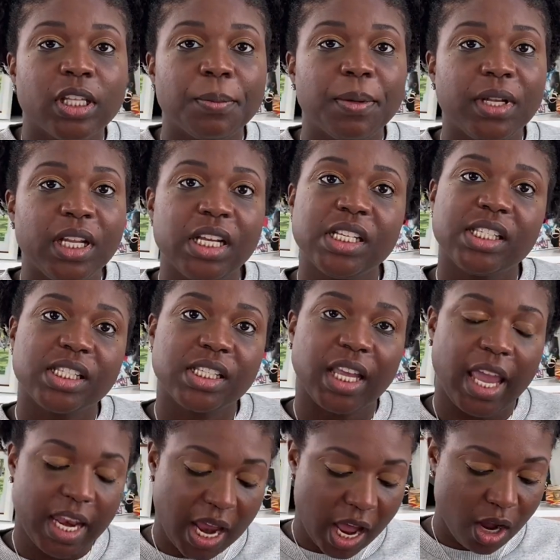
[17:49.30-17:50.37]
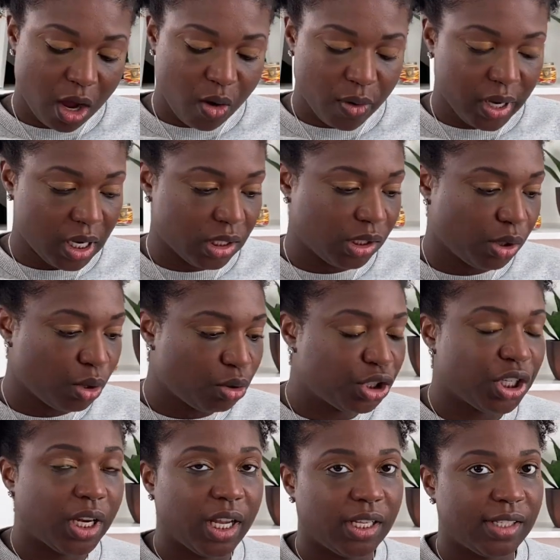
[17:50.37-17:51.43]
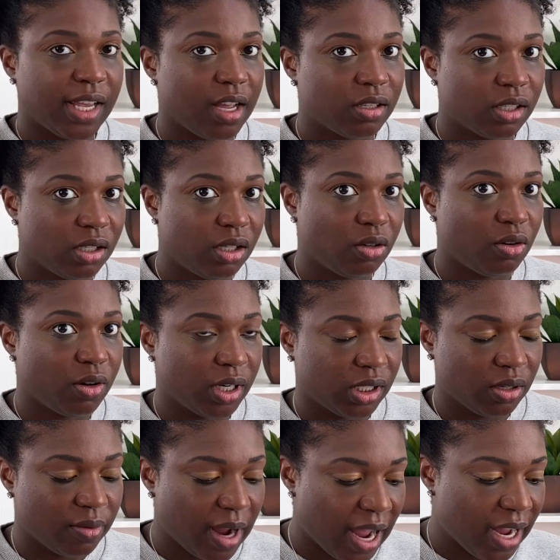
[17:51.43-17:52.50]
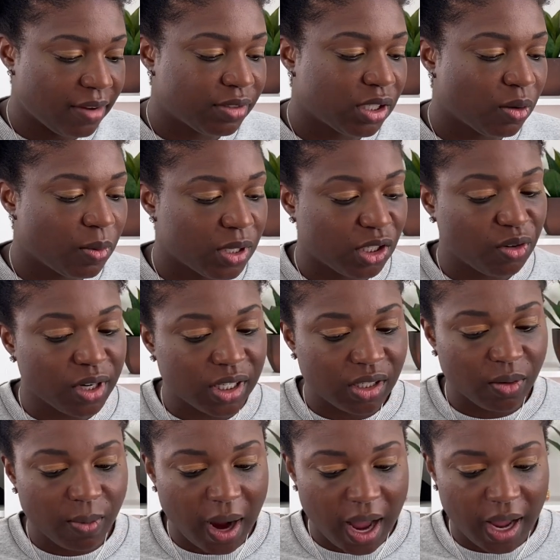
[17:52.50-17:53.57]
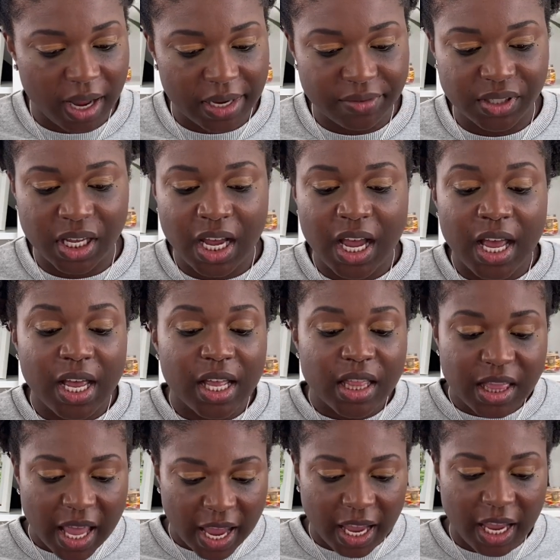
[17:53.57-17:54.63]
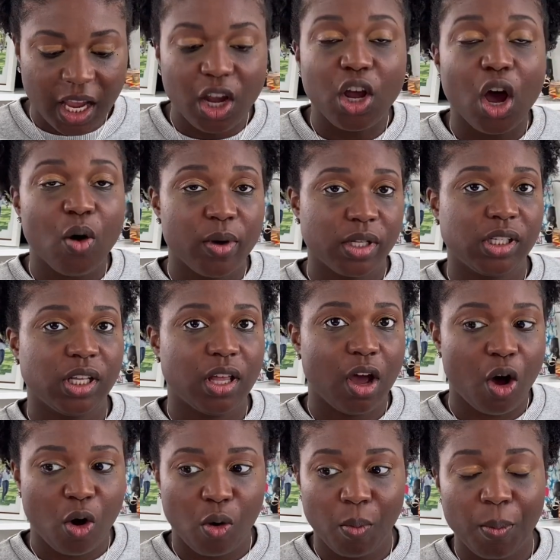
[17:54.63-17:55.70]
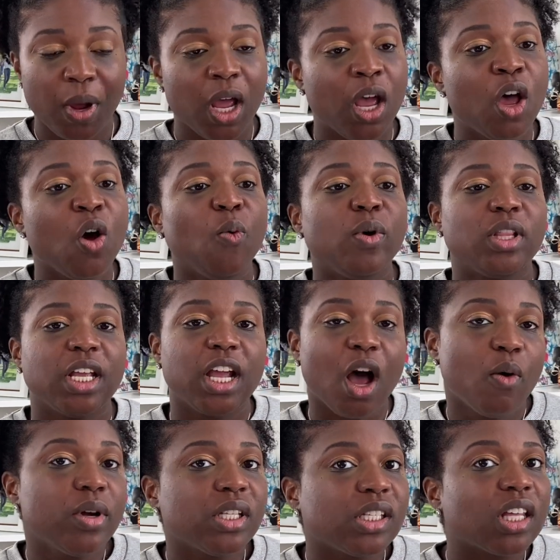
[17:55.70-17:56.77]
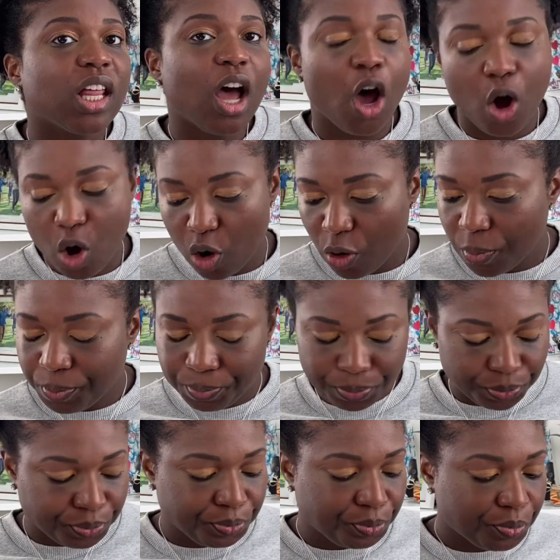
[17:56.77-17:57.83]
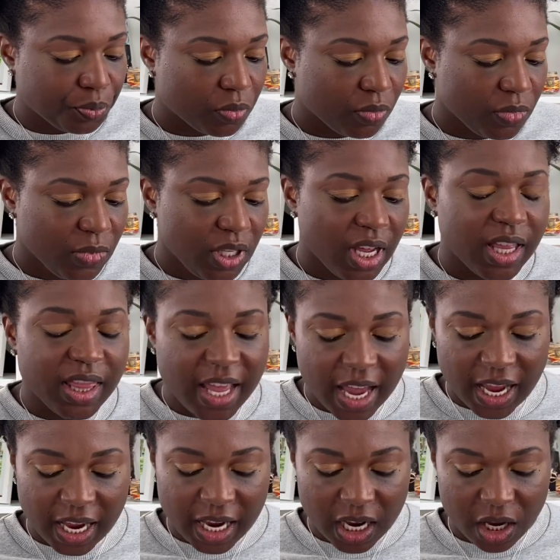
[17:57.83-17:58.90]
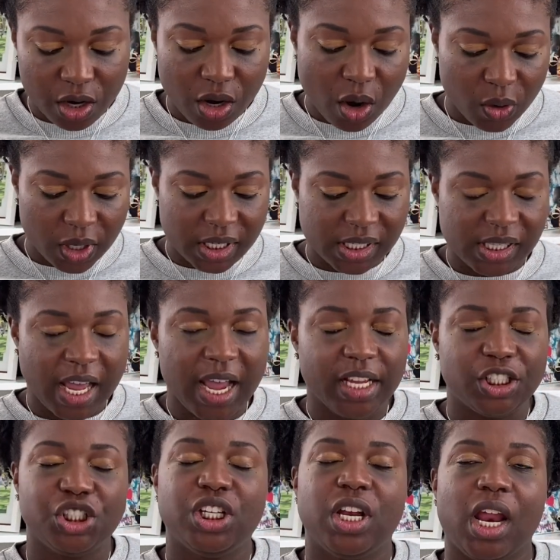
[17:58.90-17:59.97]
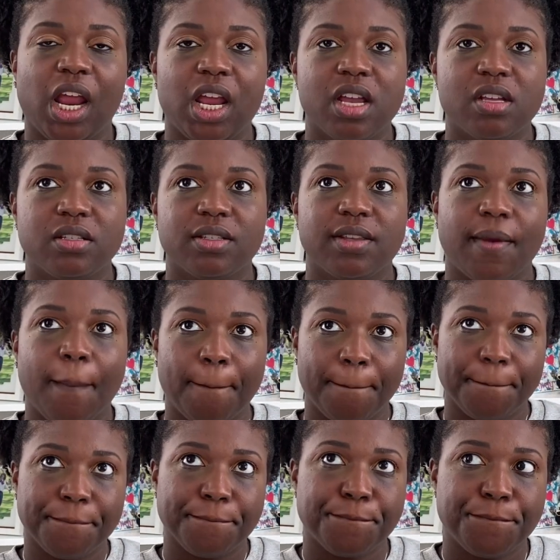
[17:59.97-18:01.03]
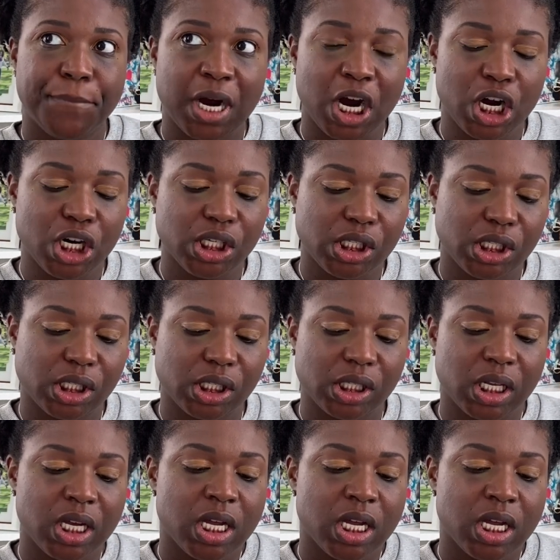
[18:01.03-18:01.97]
police cannot go into Shanann's house until Chris arrives. So once Chris arrives, they go into the home. When they go into the home, they notice that Shanann's purse,